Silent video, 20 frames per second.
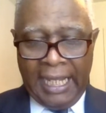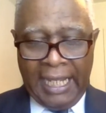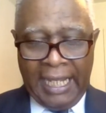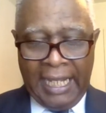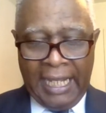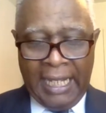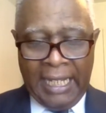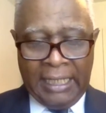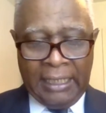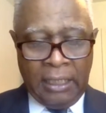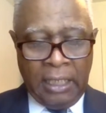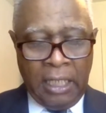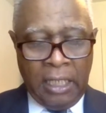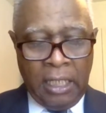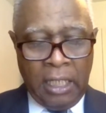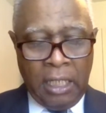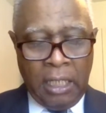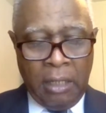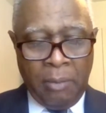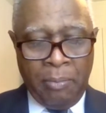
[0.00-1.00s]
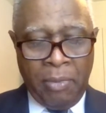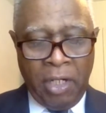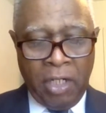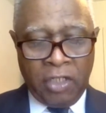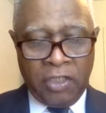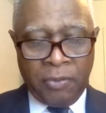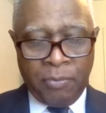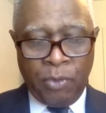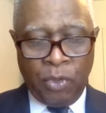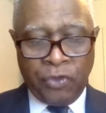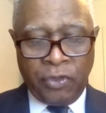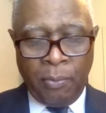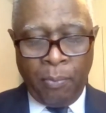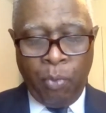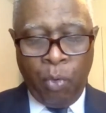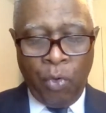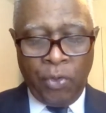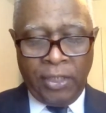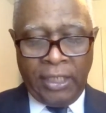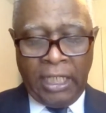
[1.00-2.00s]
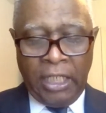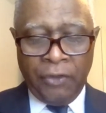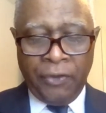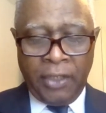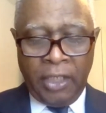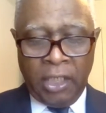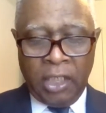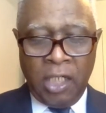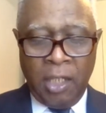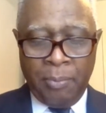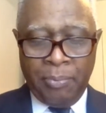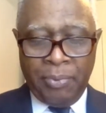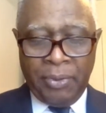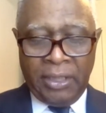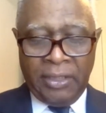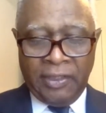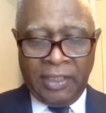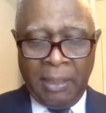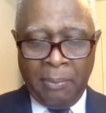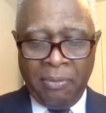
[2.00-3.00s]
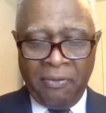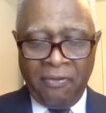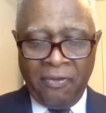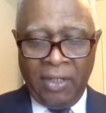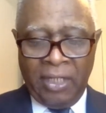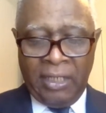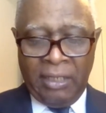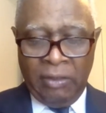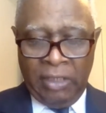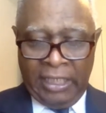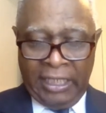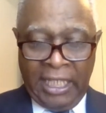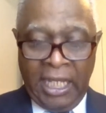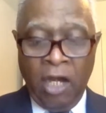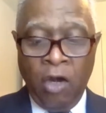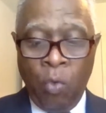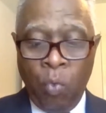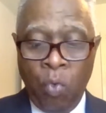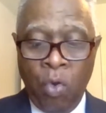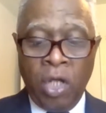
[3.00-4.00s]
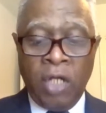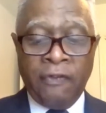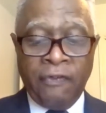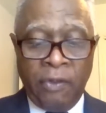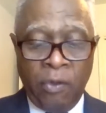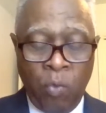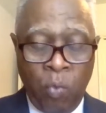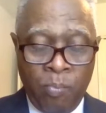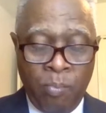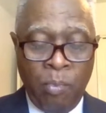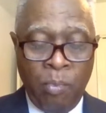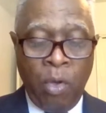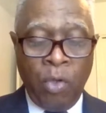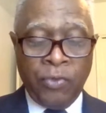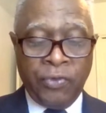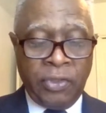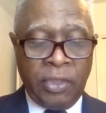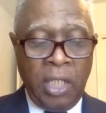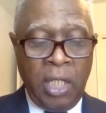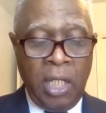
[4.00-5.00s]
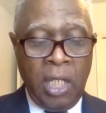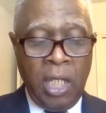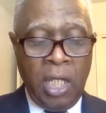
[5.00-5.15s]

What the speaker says: and America's most important healthcare companies, and they are one of the most